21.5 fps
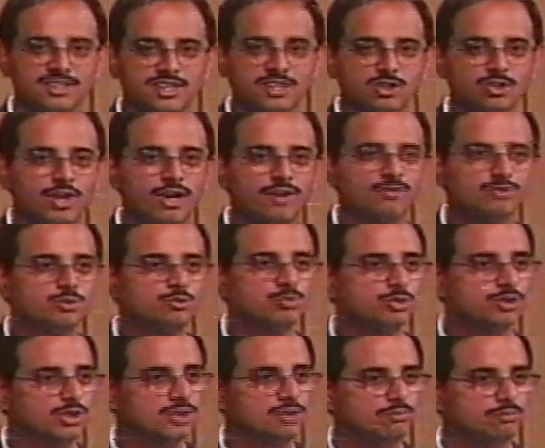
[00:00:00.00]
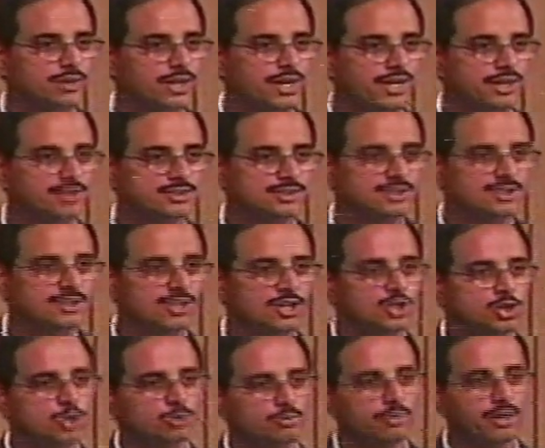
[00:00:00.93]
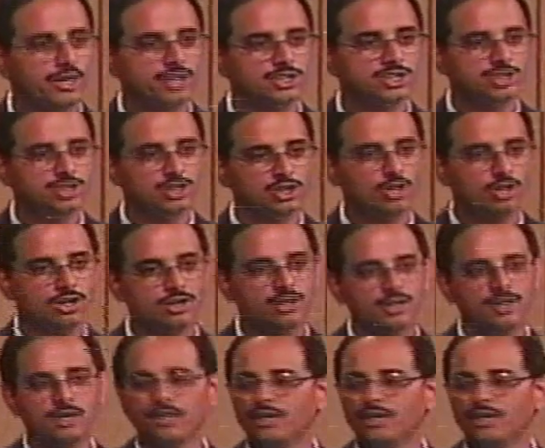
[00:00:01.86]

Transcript: that you have to put in place to make sure